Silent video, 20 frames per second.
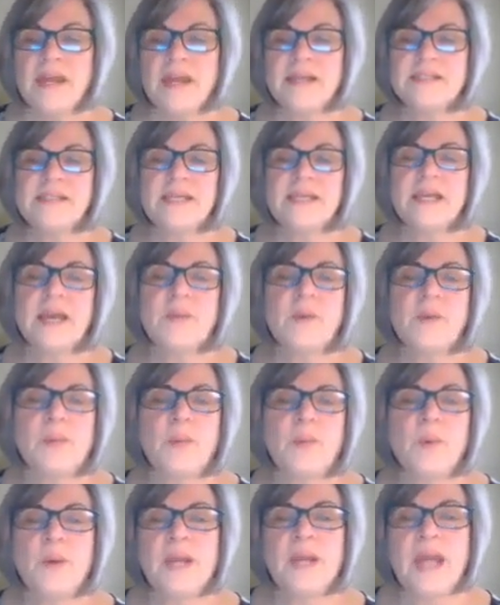next thing I want
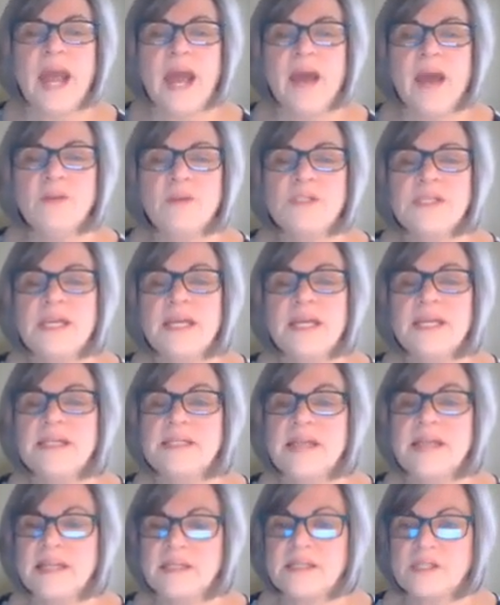to point out is
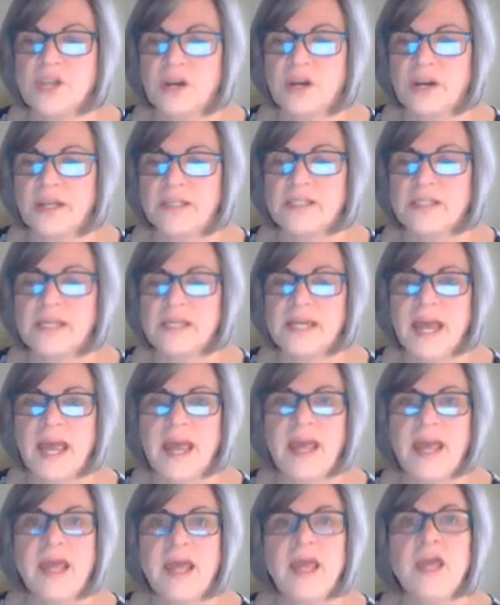that starting
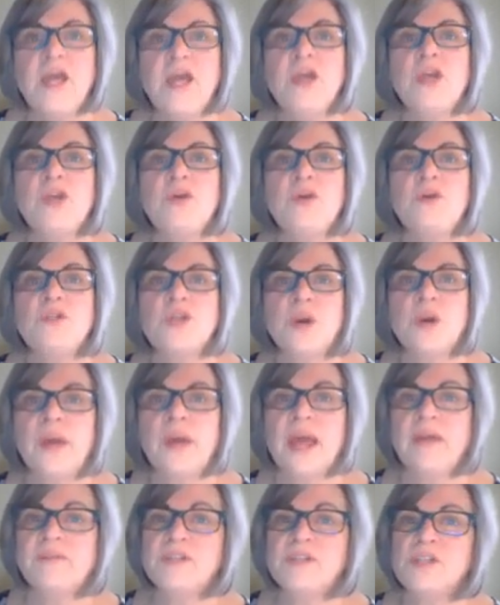today, you don't
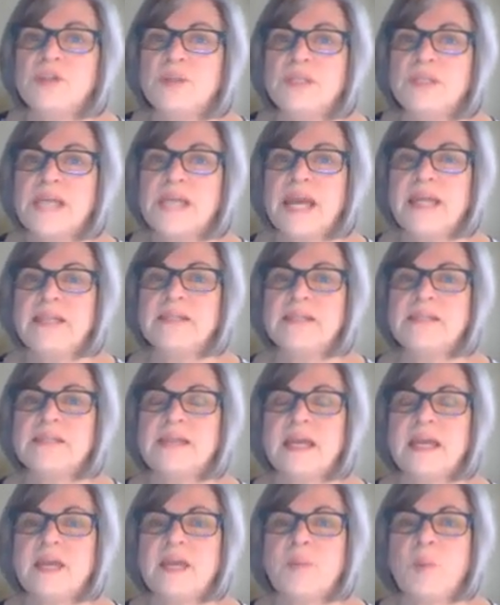have to do attendance
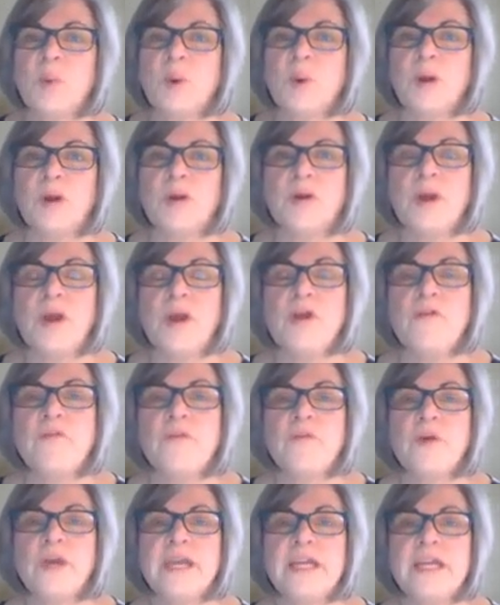anymore
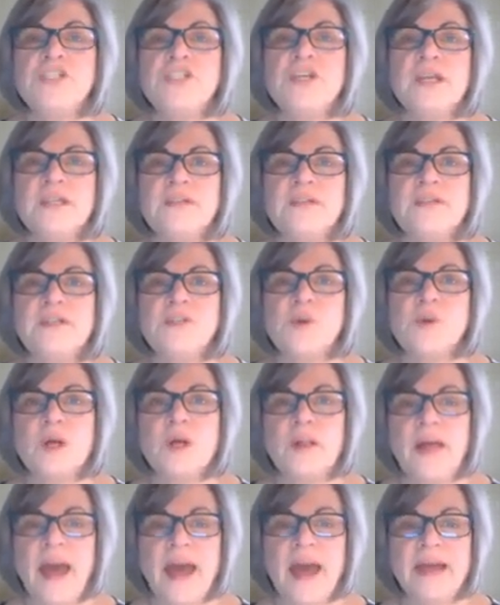for each individual
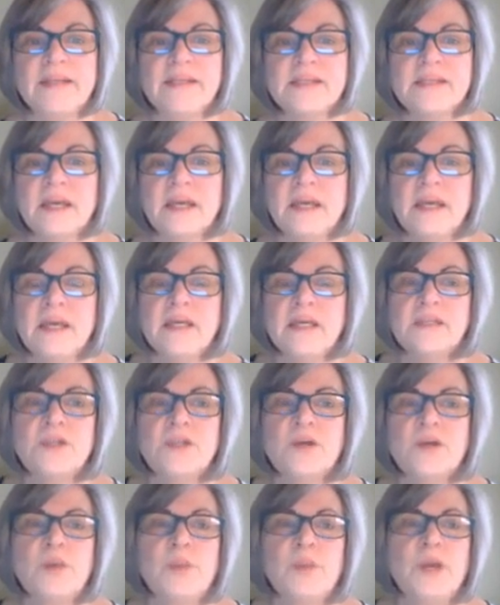class. So
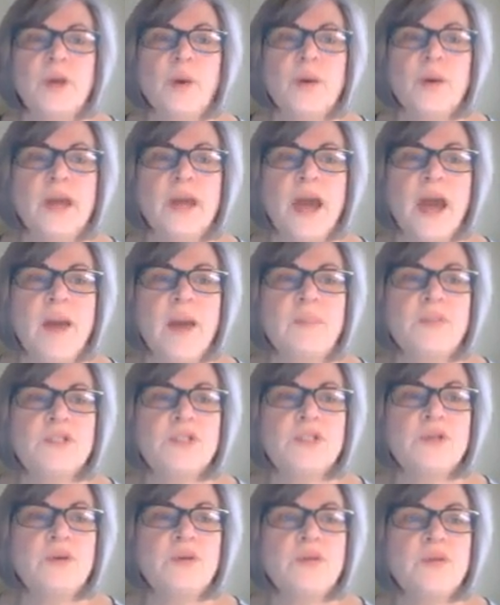you'll be going up
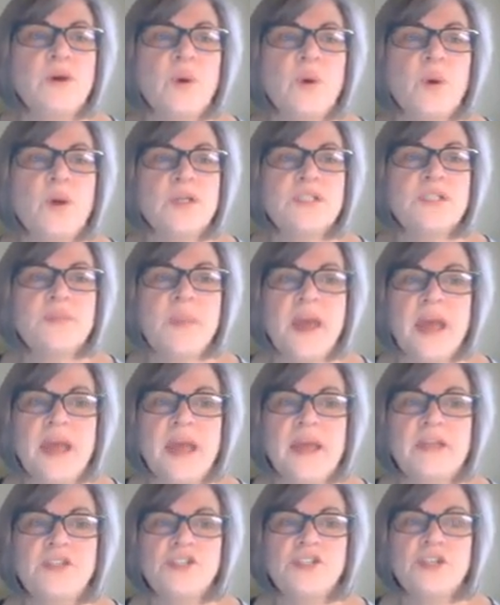to the course
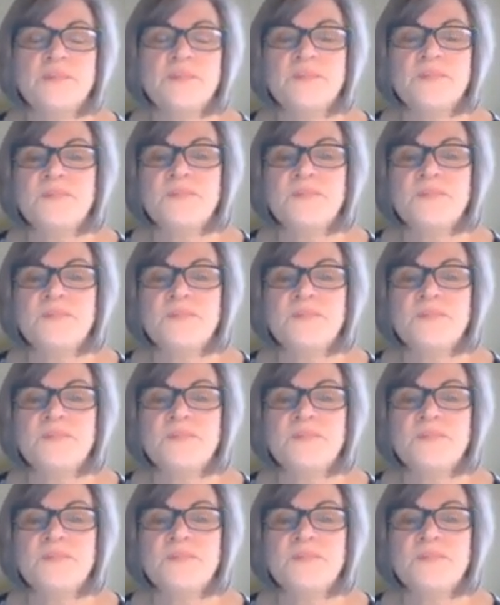page,